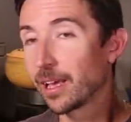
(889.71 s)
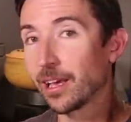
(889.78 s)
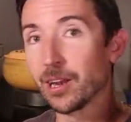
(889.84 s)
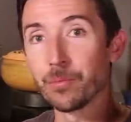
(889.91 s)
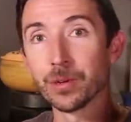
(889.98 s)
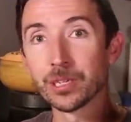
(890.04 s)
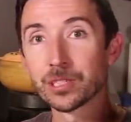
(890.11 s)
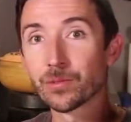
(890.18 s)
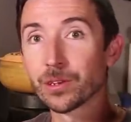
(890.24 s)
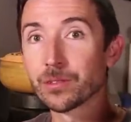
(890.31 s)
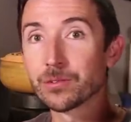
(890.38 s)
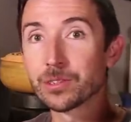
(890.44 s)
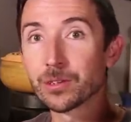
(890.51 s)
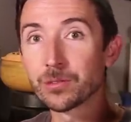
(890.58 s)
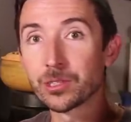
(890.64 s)
and a bunch of
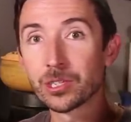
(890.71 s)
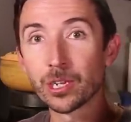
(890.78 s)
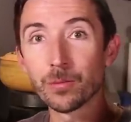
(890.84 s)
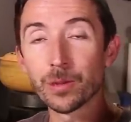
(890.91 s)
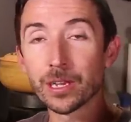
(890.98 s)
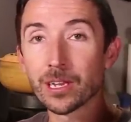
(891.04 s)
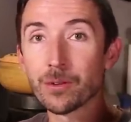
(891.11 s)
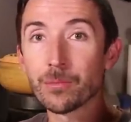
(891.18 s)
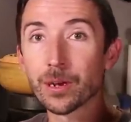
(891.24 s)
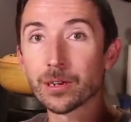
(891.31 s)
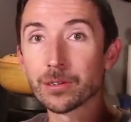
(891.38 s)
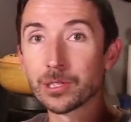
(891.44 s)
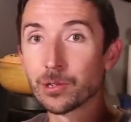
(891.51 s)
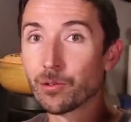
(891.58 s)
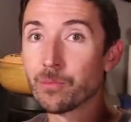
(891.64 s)
other dudes chipping in a
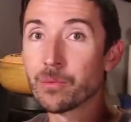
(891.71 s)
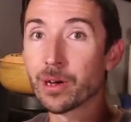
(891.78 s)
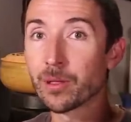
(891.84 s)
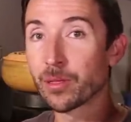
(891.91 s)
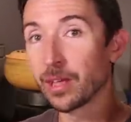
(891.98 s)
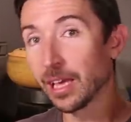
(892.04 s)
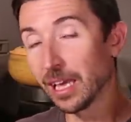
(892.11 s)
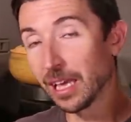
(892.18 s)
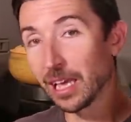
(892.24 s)
buck or two a month.